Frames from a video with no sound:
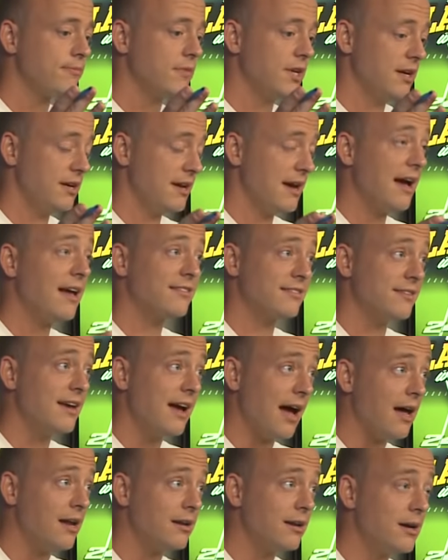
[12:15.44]
He has
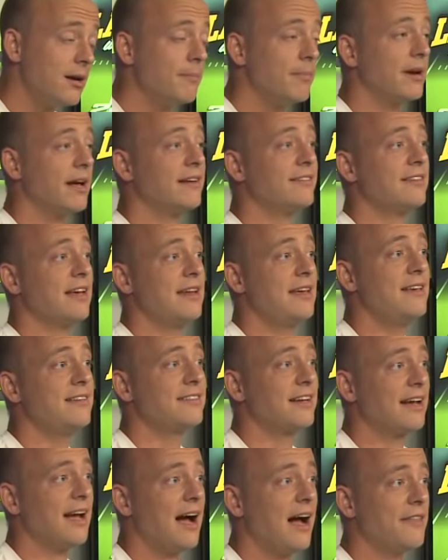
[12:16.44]
that, but I said he's
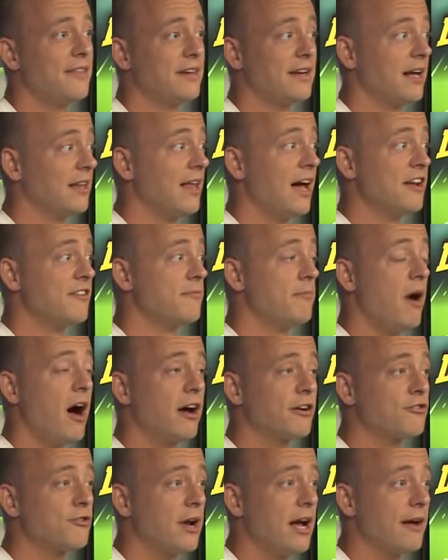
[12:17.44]
a guy that a lot of
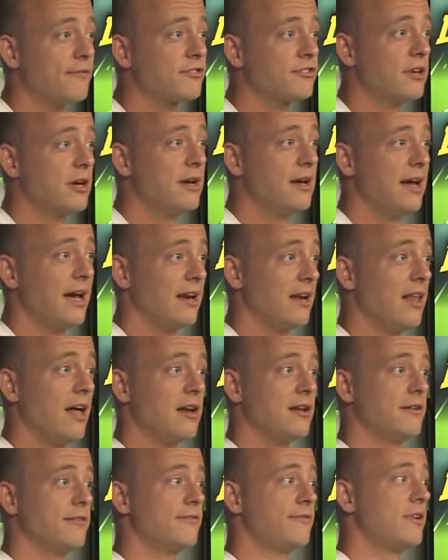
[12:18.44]
mock drafts and a
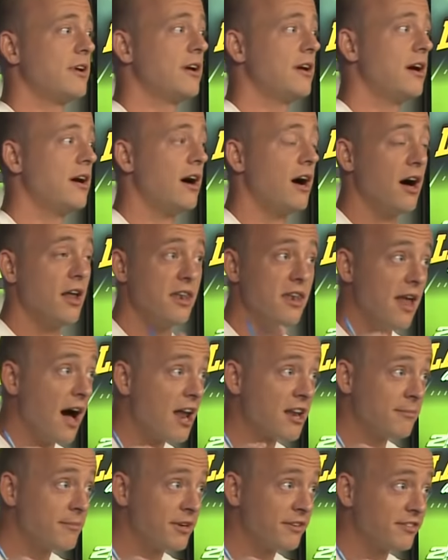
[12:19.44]
lot of
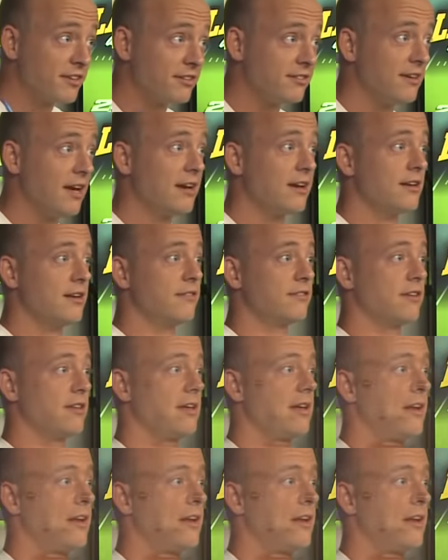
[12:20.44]
anonymous executives at the